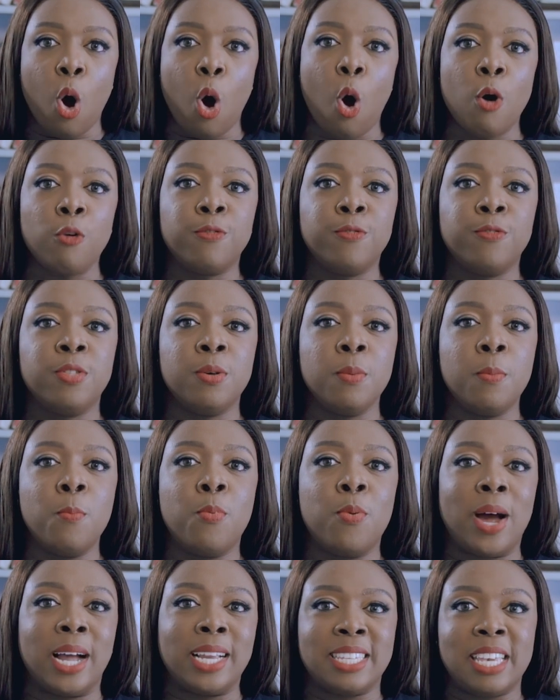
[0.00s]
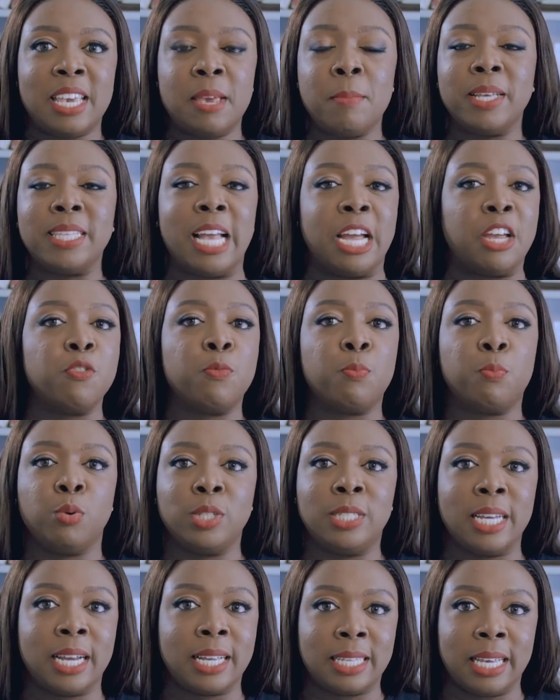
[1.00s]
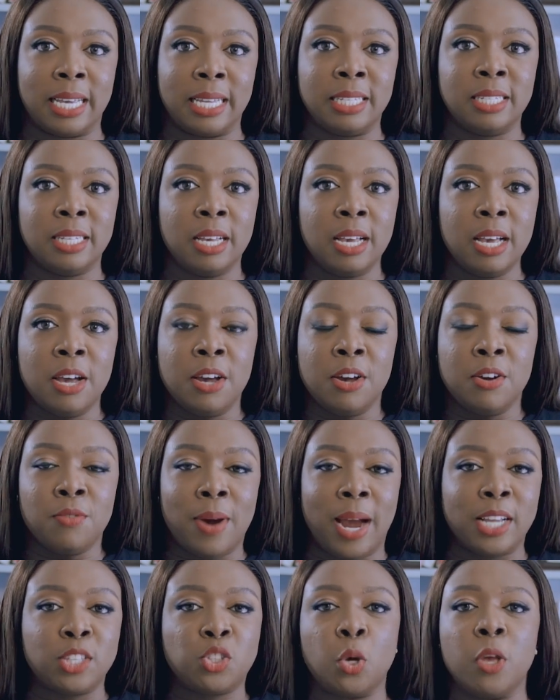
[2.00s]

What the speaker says: of the brand image that you've projected, right?